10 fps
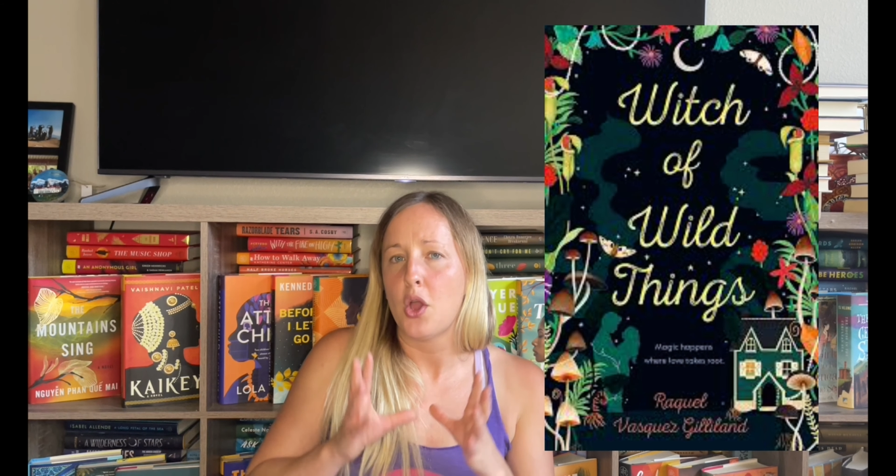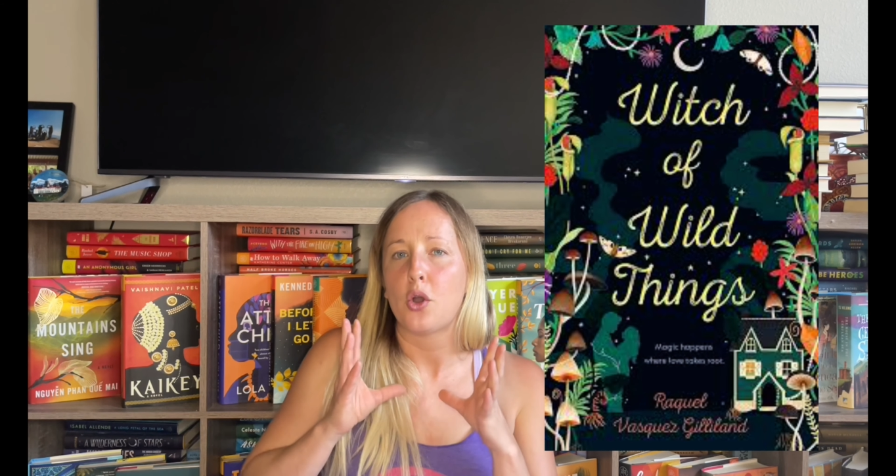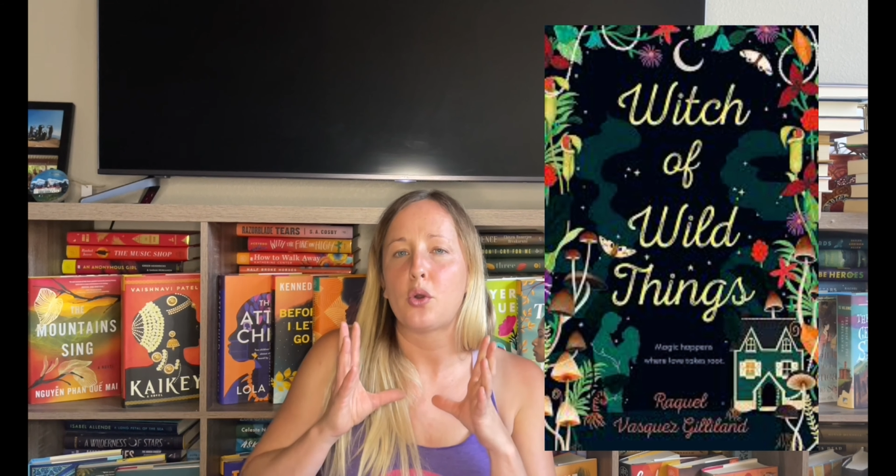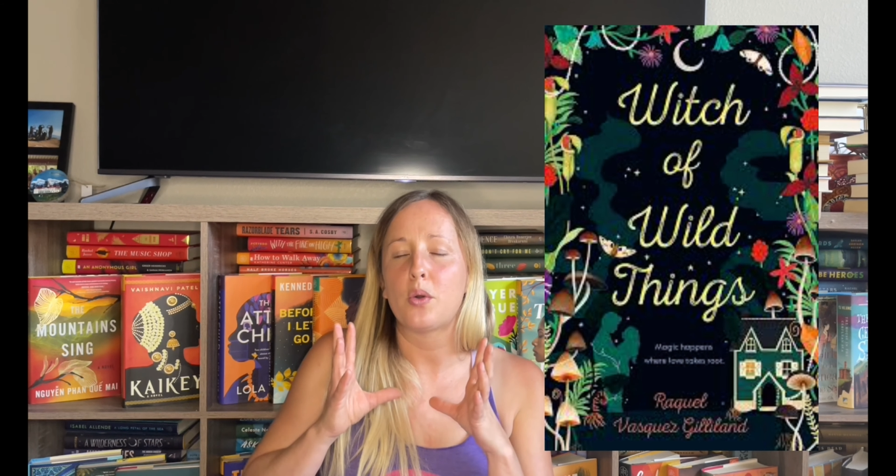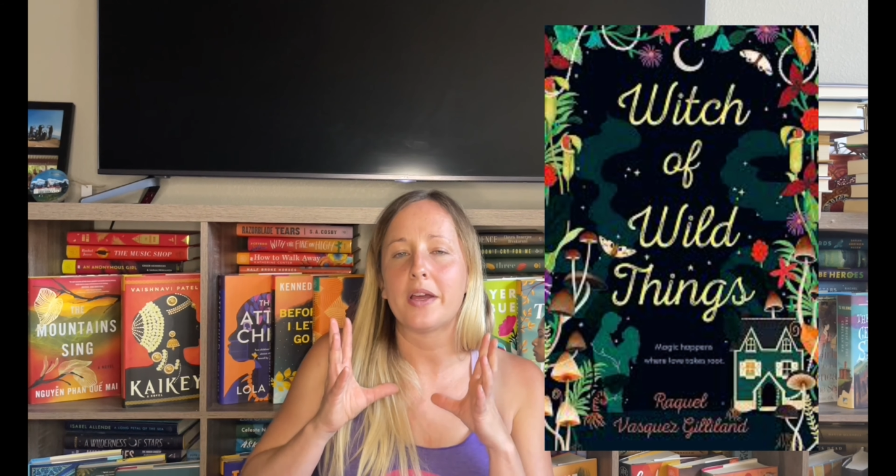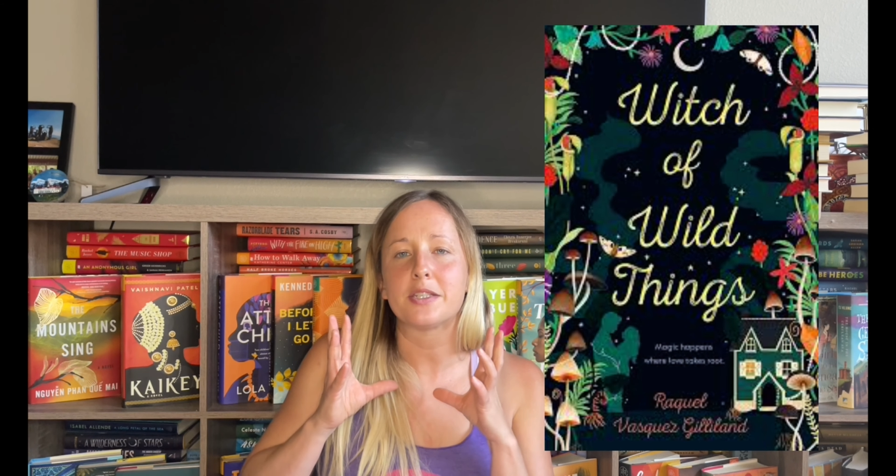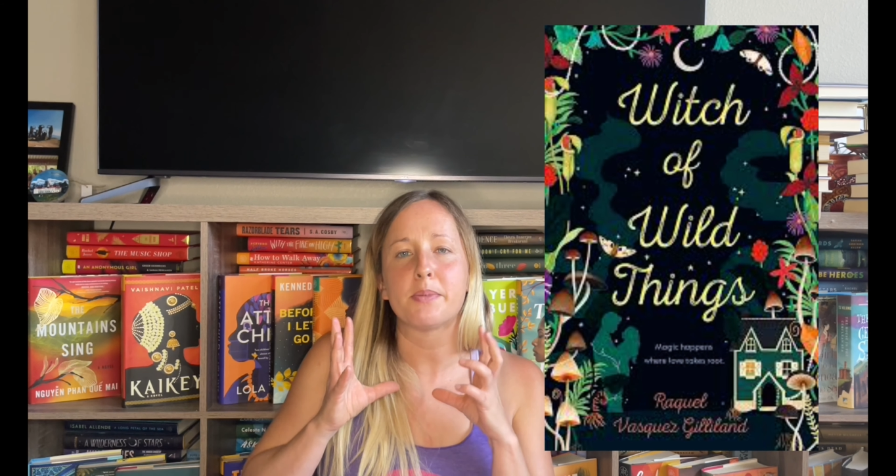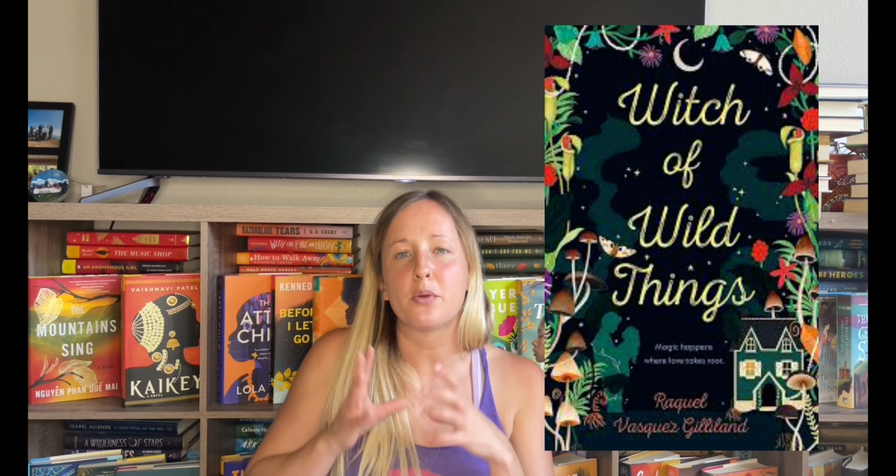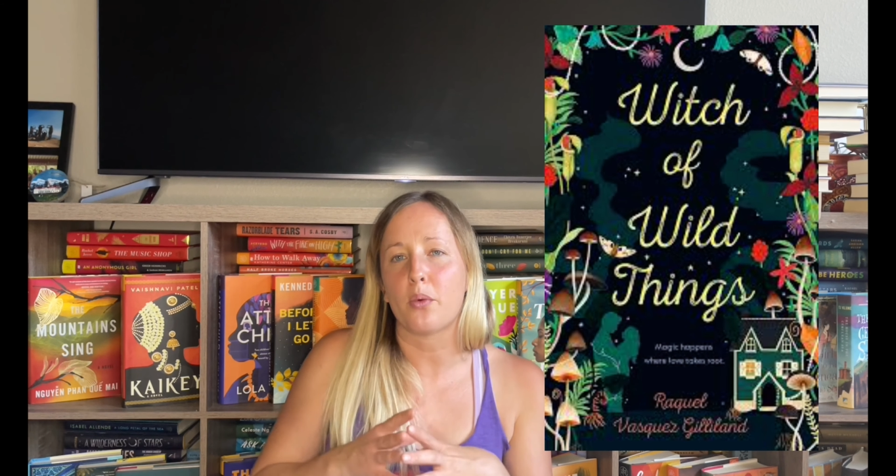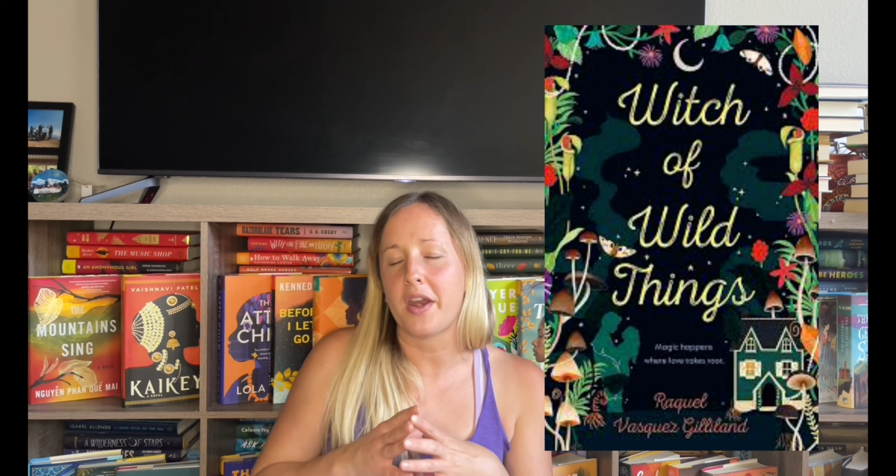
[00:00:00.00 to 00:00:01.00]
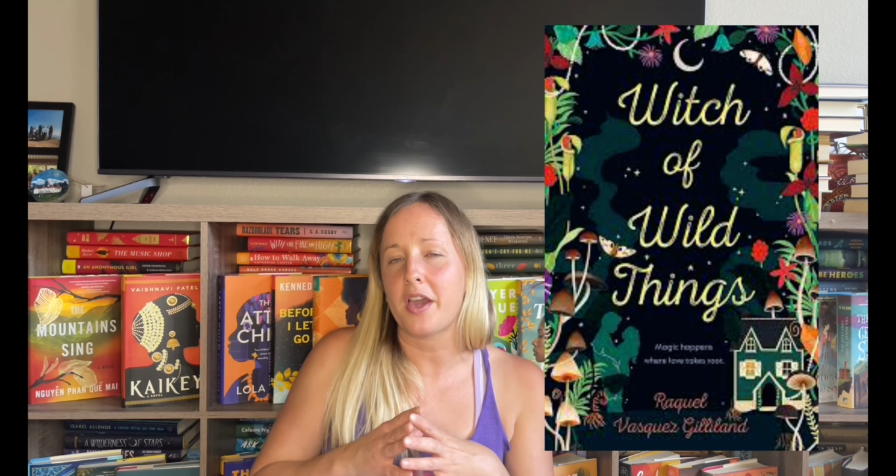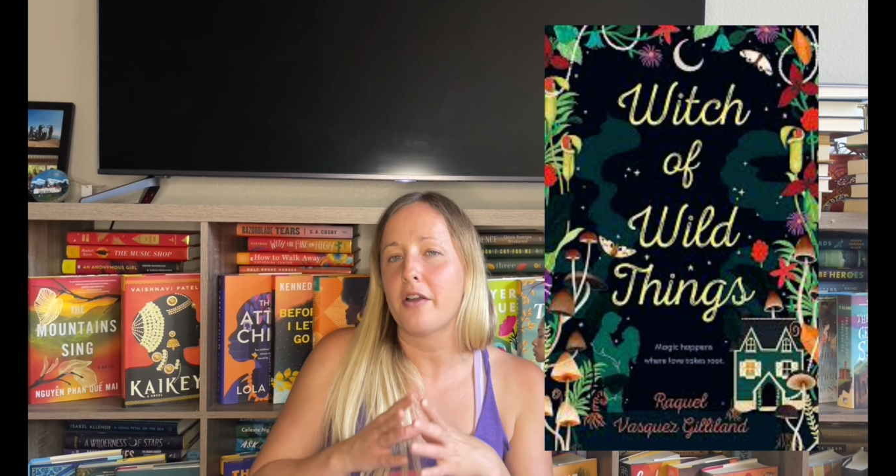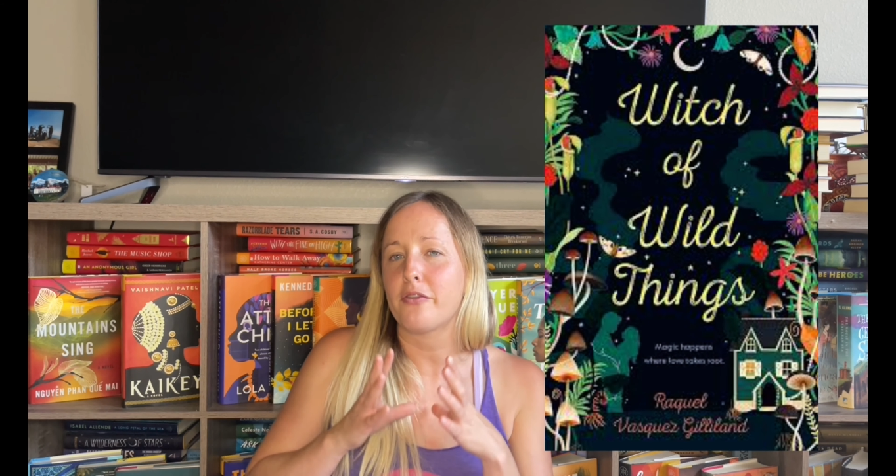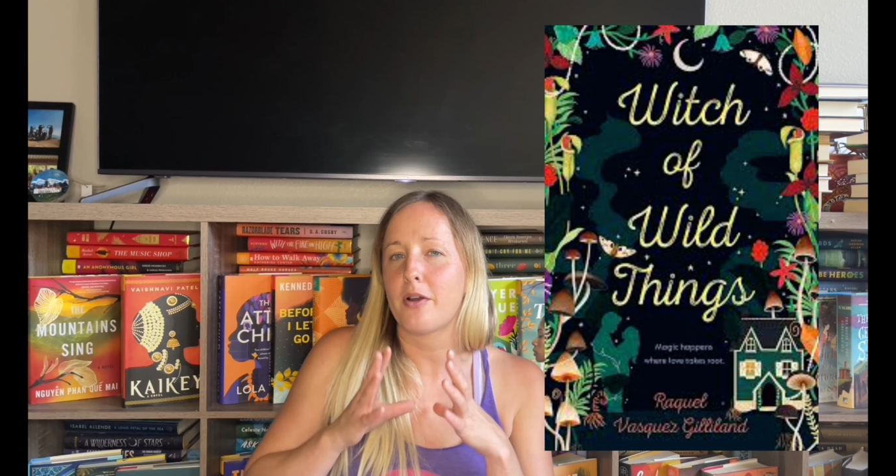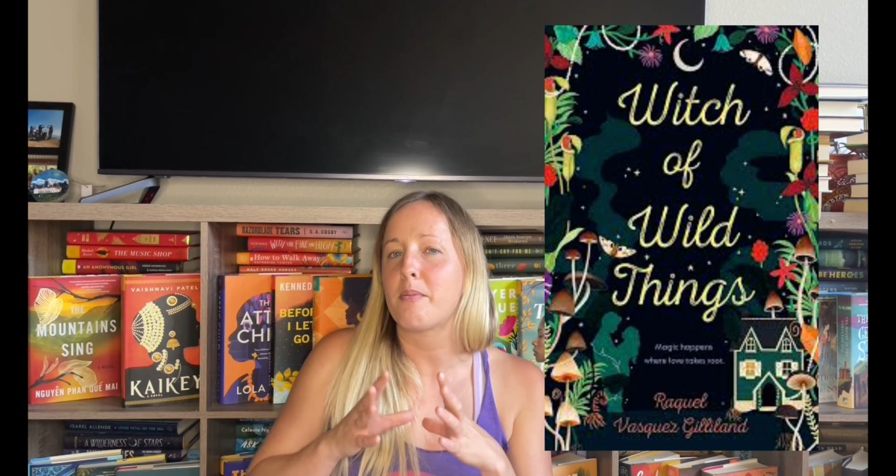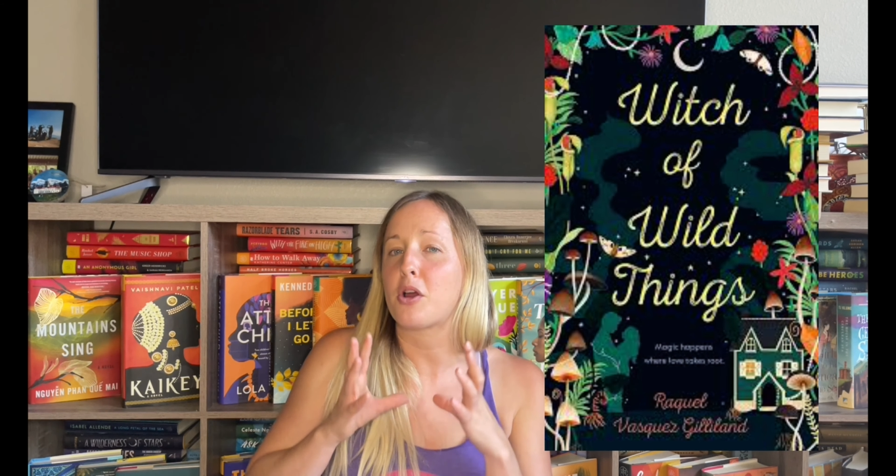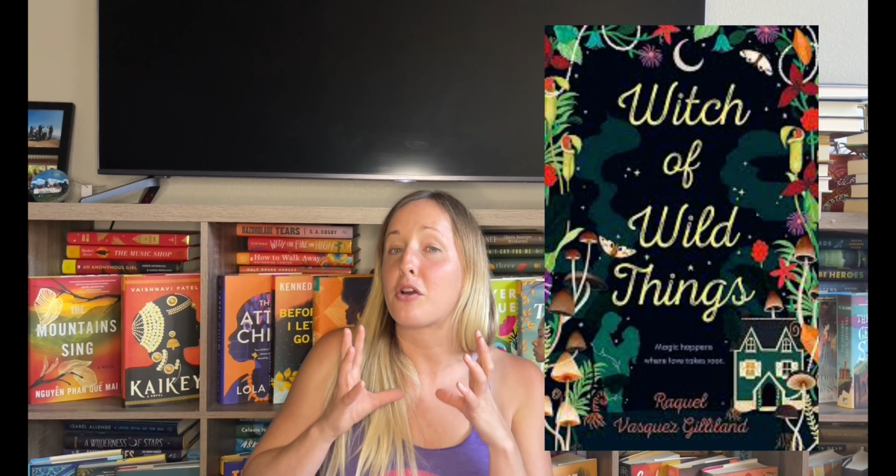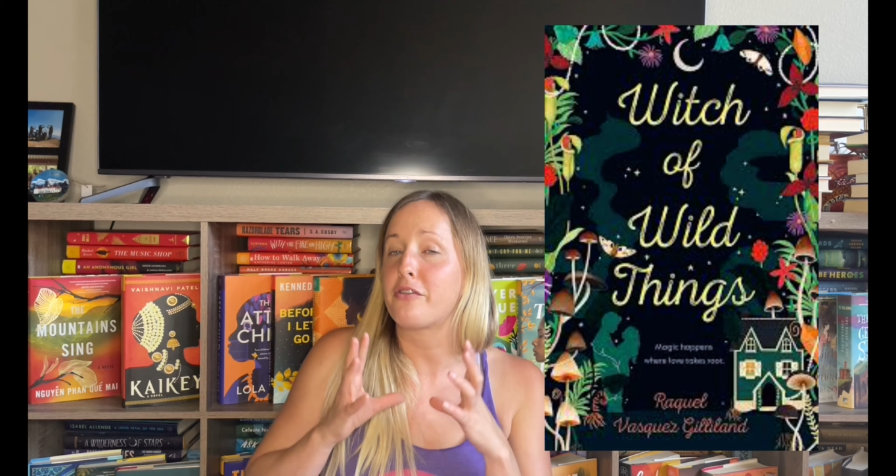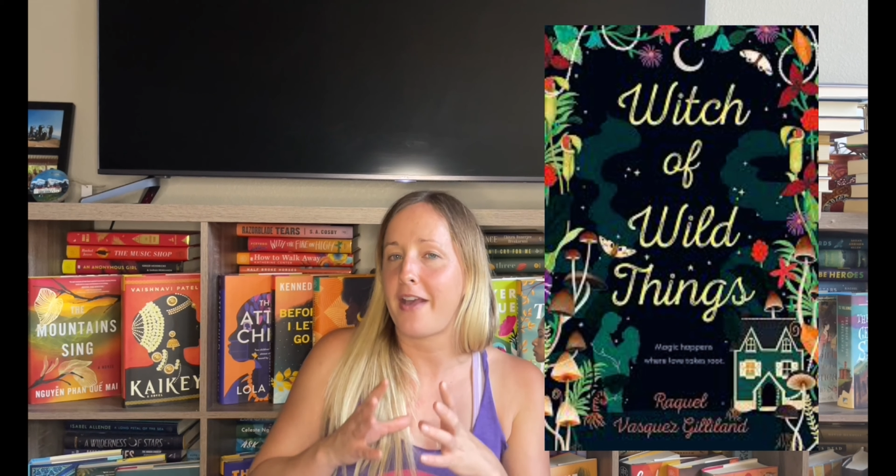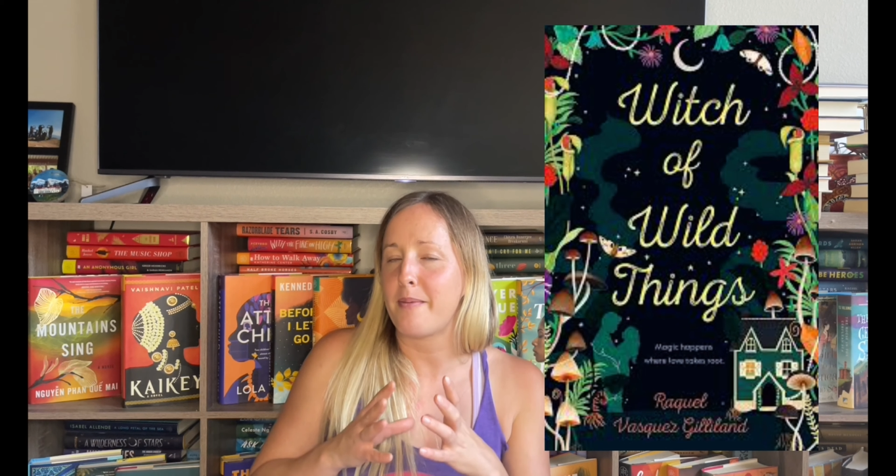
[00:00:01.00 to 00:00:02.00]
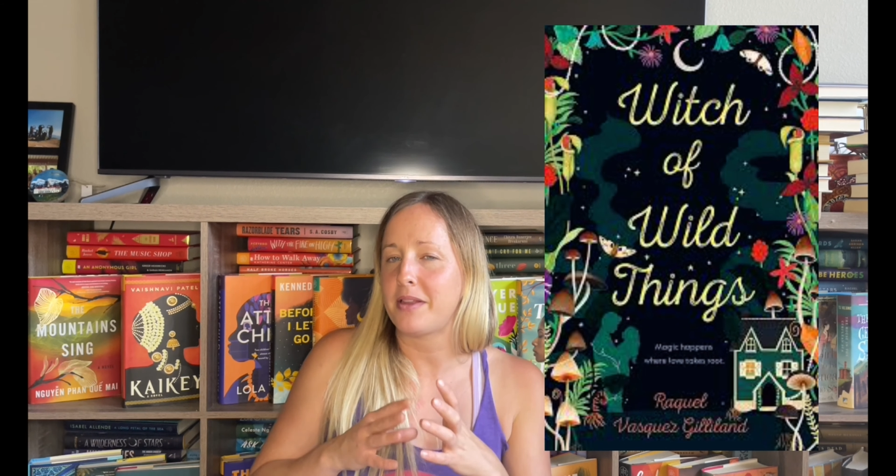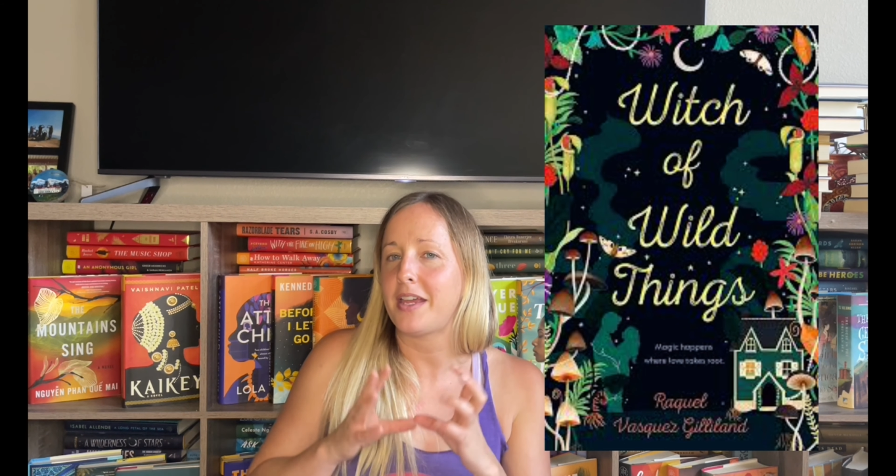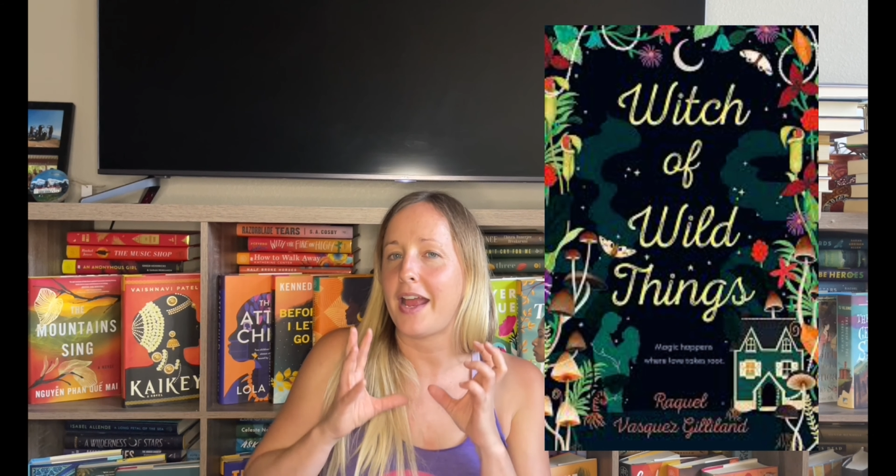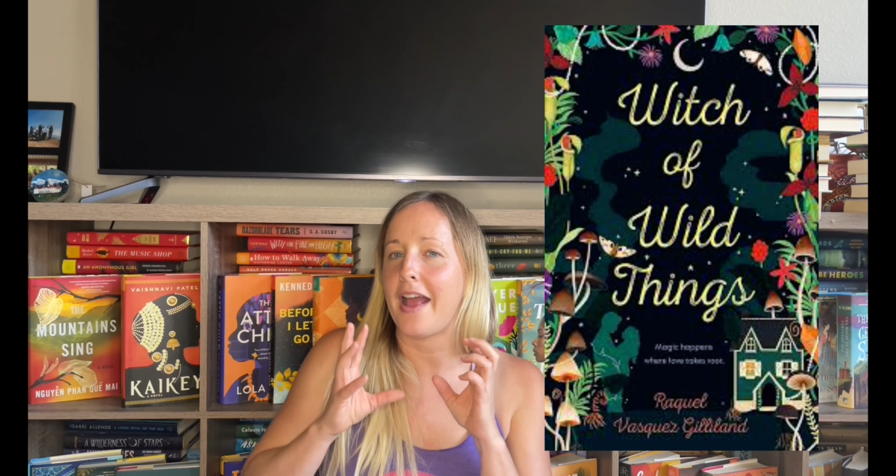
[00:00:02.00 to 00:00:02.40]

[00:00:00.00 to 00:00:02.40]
who has been running from her family